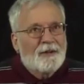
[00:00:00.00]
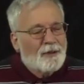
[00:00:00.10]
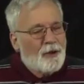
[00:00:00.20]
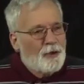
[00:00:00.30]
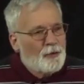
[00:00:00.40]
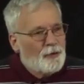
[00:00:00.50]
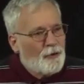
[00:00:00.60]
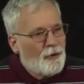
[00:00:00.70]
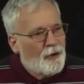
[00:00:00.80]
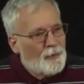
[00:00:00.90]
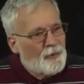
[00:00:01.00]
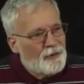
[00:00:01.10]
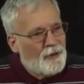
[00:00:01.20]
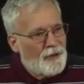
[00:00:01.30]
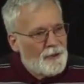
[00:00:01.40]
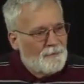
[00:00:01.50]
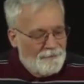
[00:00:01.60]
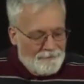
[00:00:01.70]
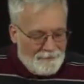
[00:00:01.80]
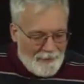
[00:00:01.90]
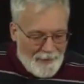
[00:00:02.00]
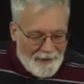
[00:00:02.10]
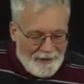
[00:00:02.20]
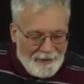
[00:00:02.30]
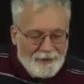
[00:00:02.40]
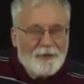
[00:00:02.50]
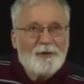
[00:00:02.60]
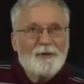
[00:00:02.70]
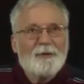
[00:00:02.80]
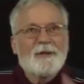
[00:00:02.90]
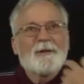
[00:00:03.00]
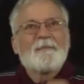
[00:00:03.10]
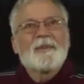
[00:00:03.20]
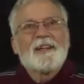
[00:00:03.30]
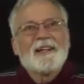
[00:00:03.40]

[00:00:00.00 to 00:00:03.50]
Codes are arbitrary. So, uh,